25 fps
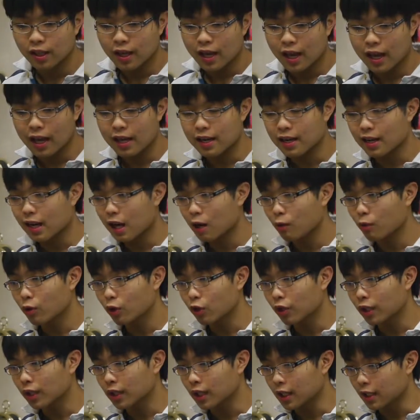And now we're
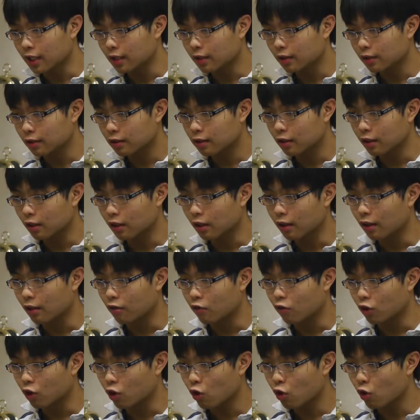going to hit
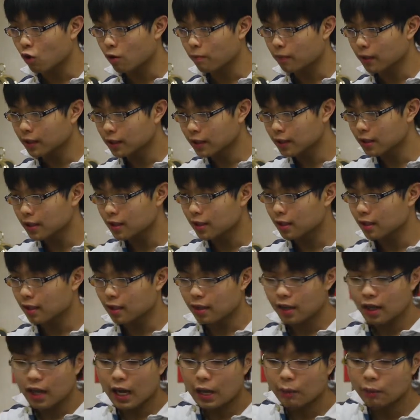the record button
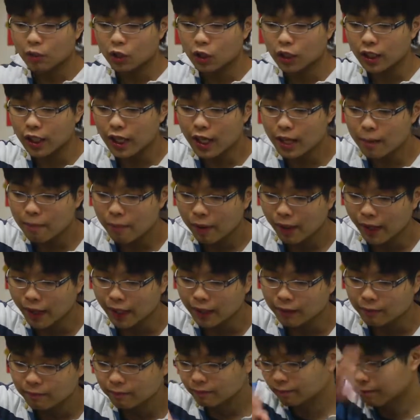and we're going to hit
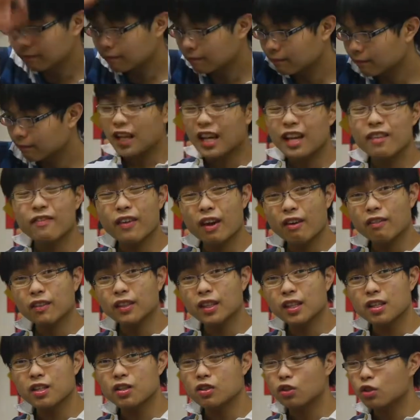play. If
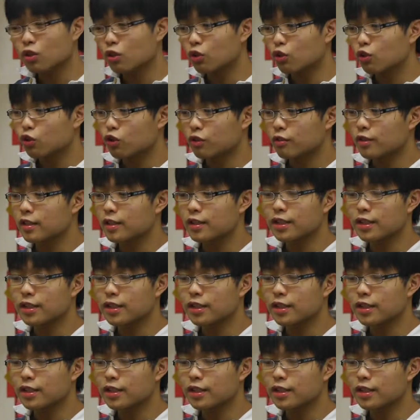everything is good, you should see